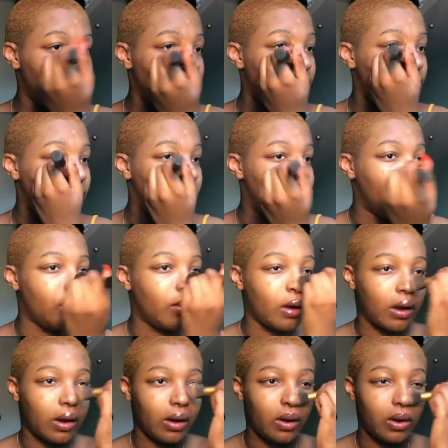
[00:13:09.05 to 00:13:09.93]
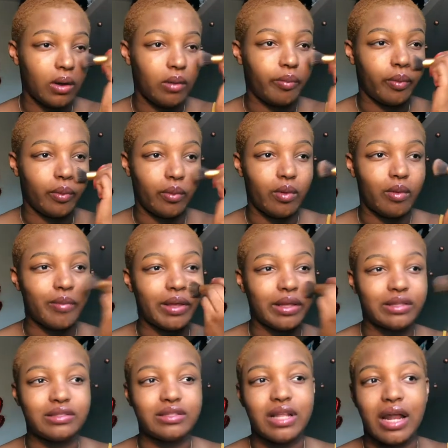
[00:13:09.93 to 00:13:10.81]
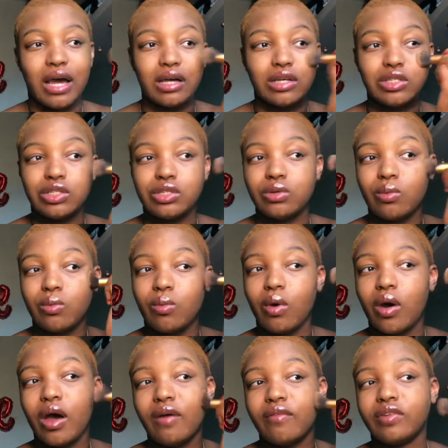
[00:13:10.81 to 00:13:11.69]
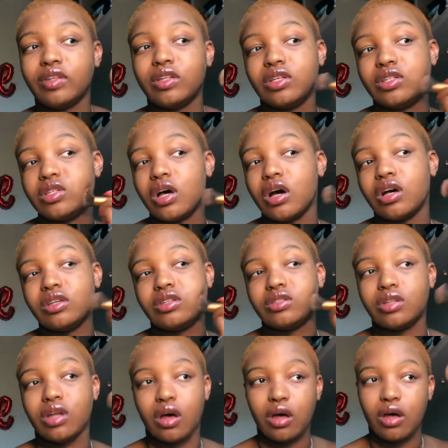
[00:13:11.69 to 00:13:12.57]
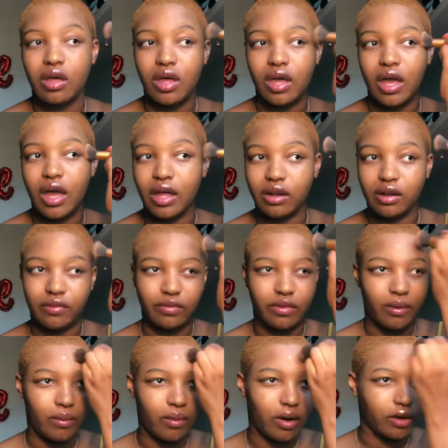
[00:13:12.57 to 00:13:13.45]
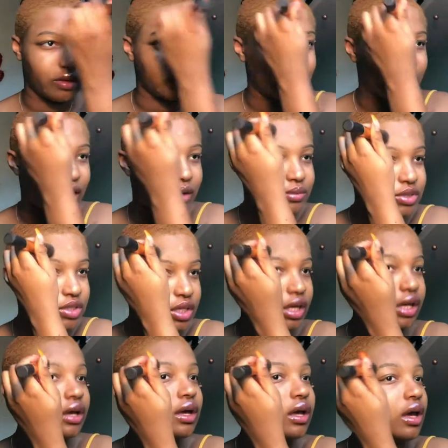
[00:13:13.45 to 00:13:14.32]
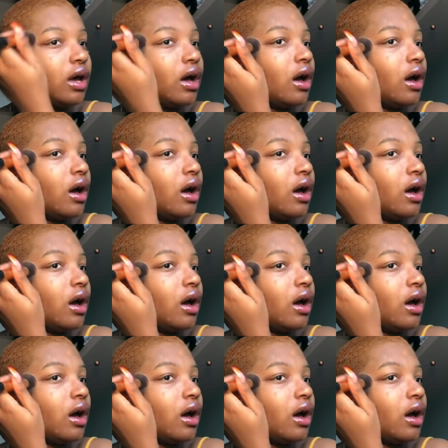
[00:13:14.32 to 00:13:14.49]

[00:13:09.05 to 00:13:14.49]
global warming / whatever disaster, end of the world type shit.